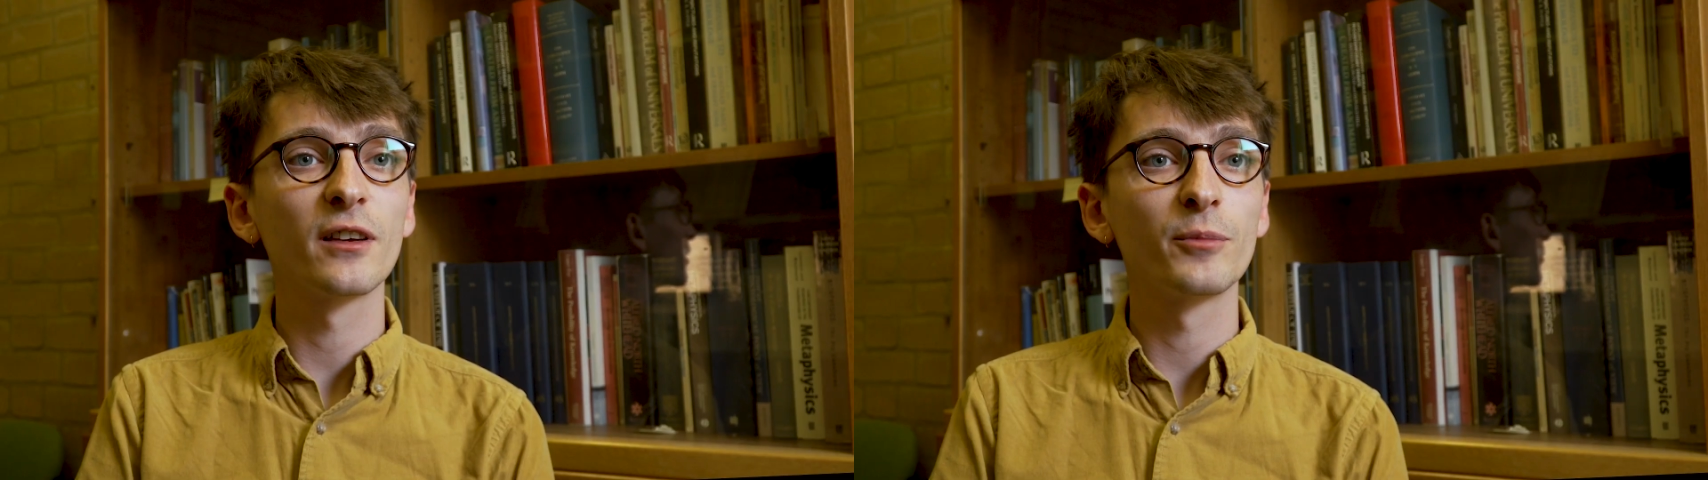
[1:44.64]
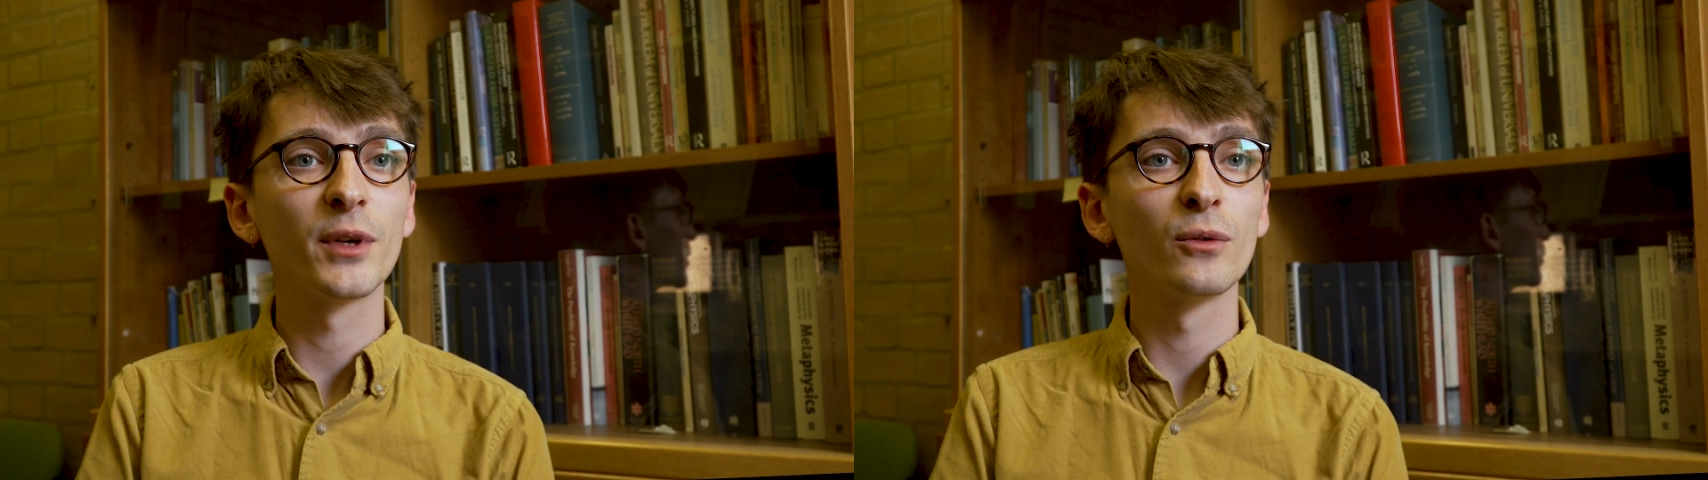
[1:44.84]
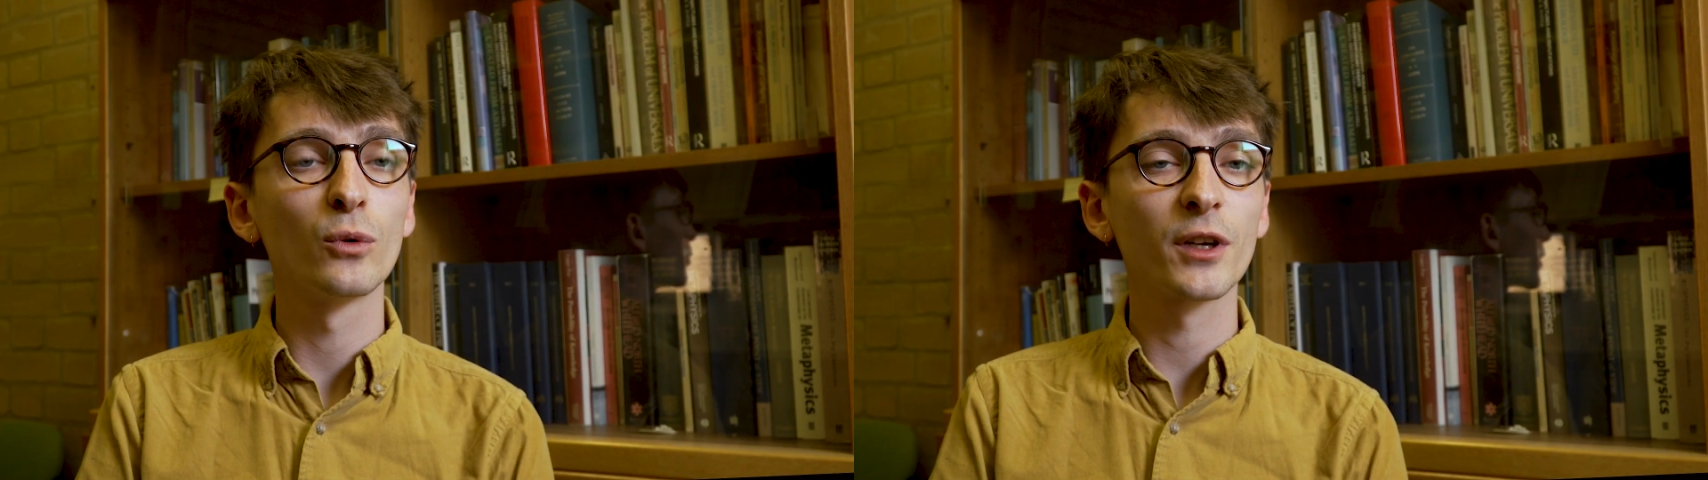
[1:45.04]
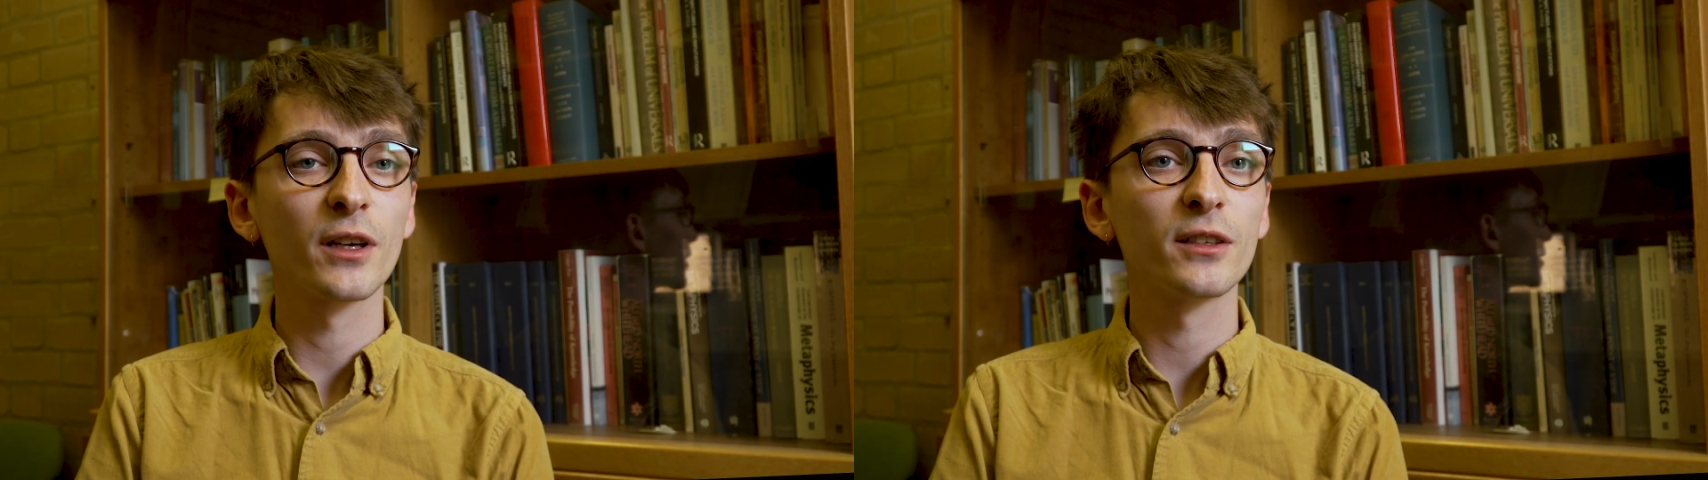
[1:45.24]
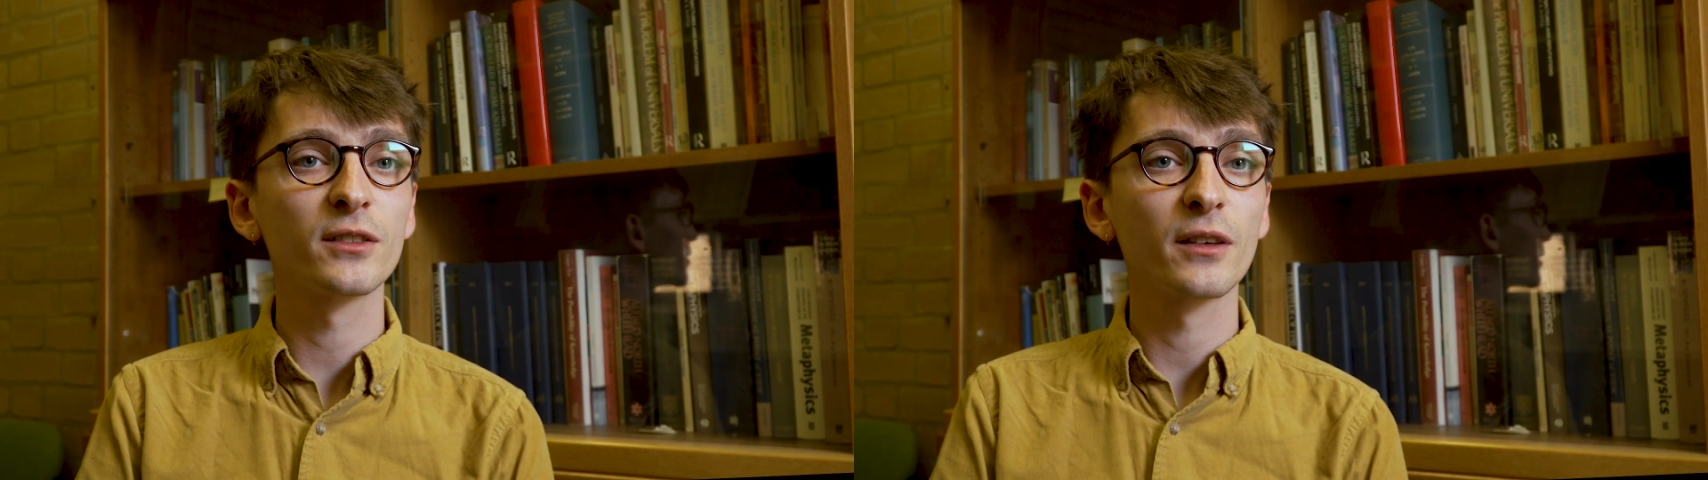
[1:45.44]
that have been
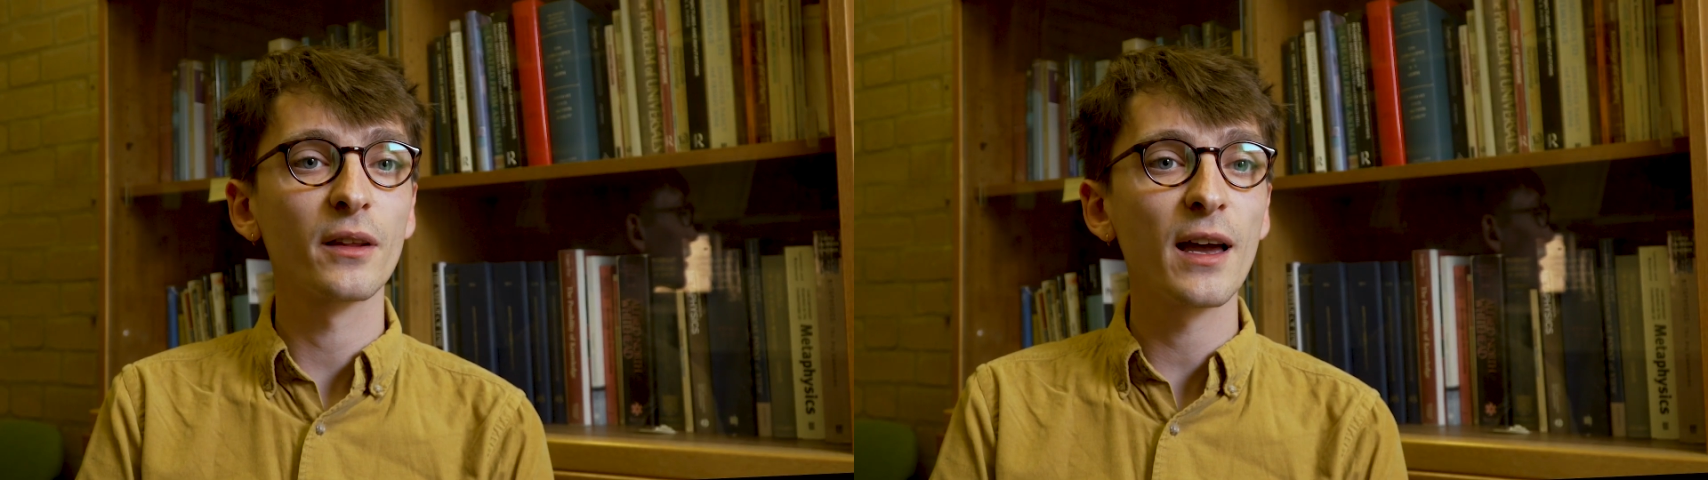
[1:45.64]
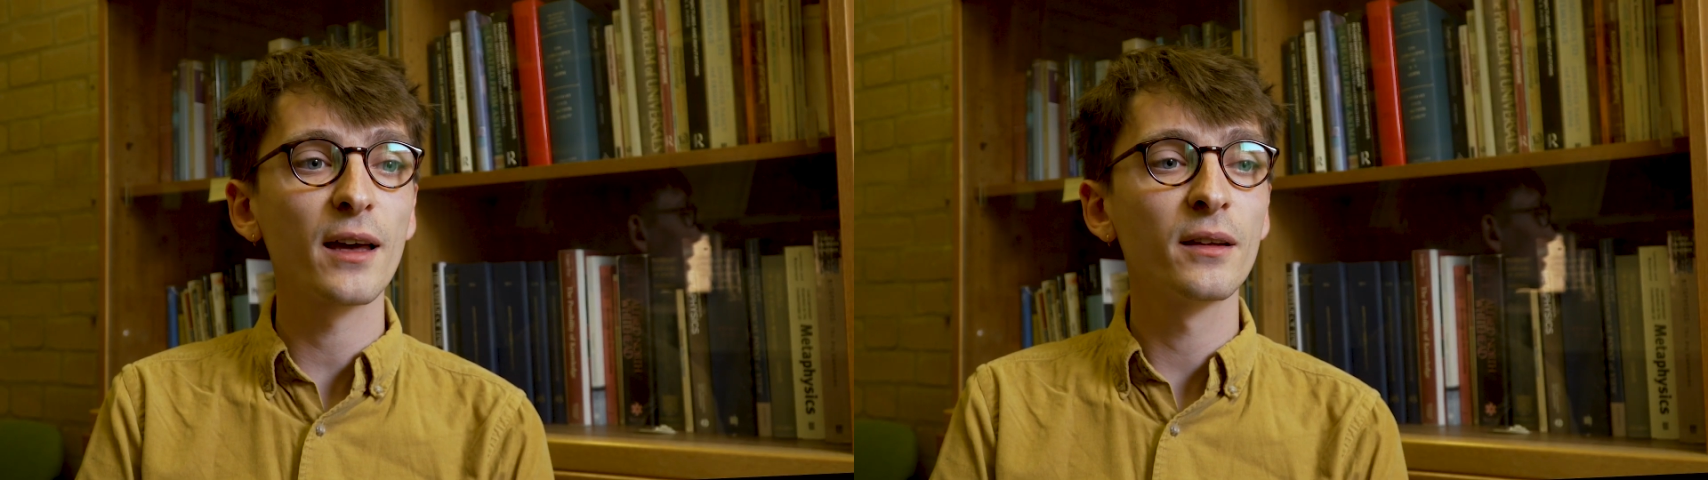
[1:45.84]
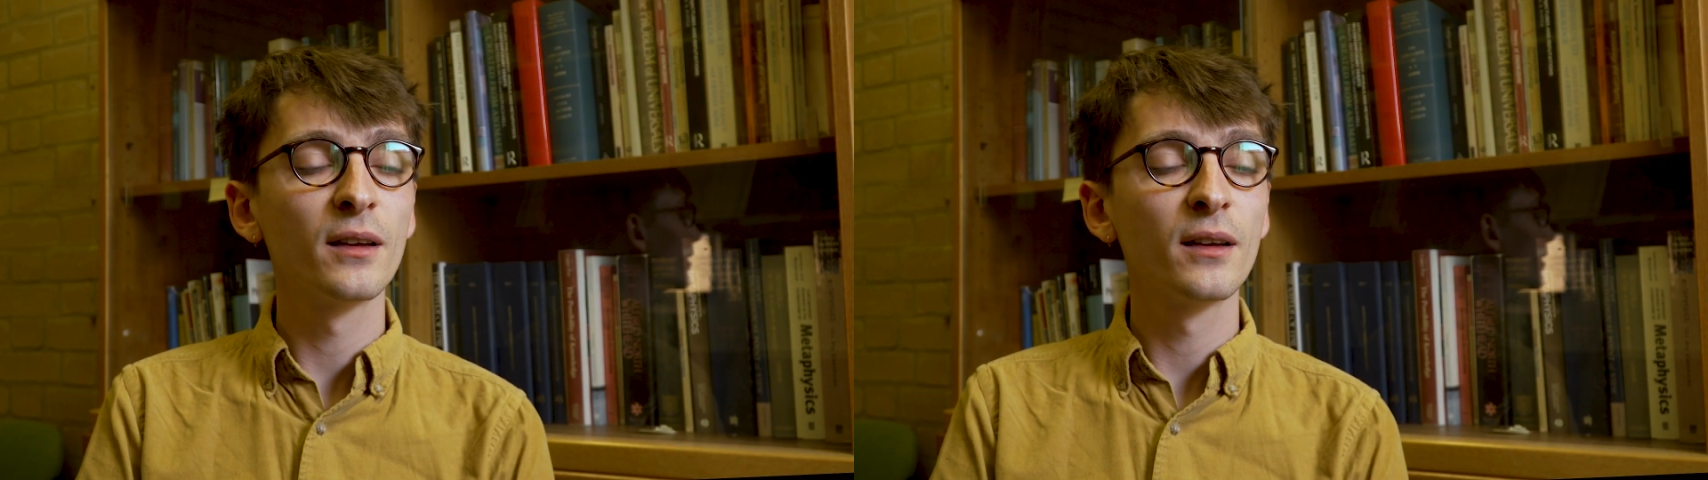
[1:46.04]
organised under that.